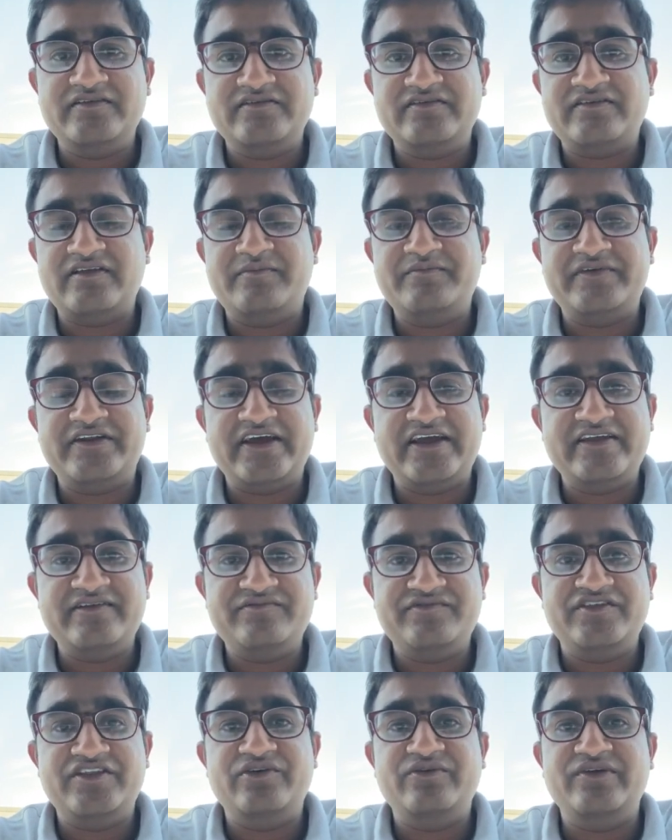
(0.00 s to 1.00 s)

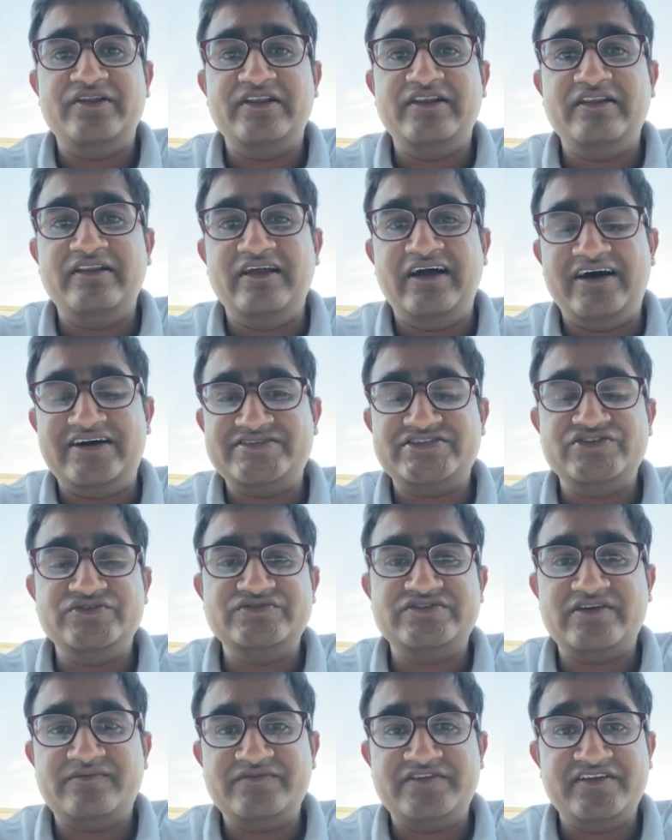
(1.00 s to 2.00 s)
sometimes they will ask you
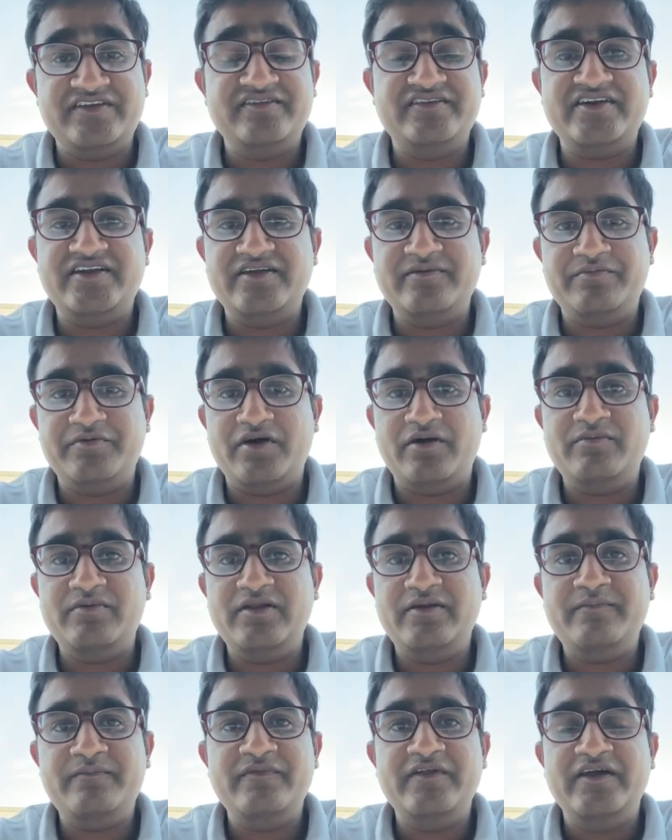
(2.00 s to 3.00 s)
some synthetic
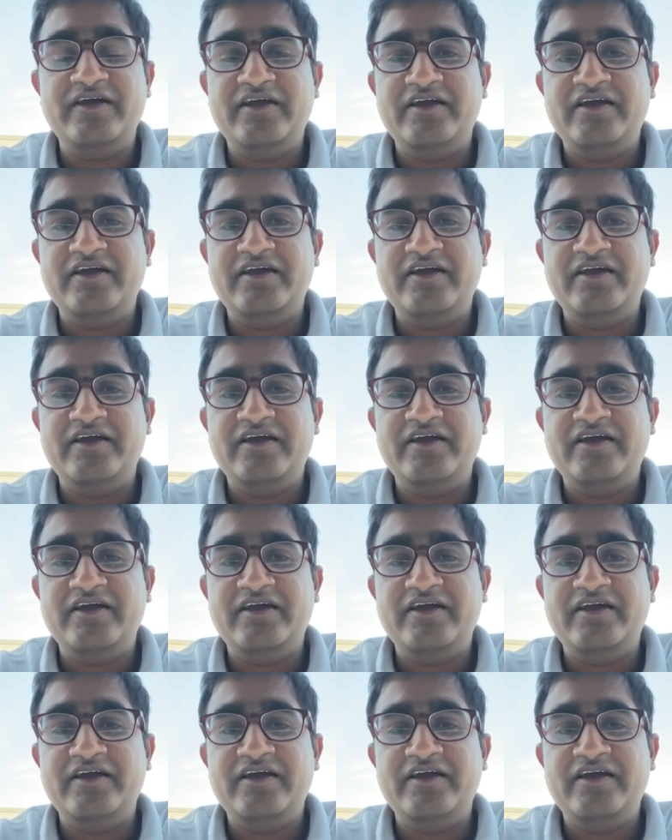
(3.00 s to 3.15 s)
problem,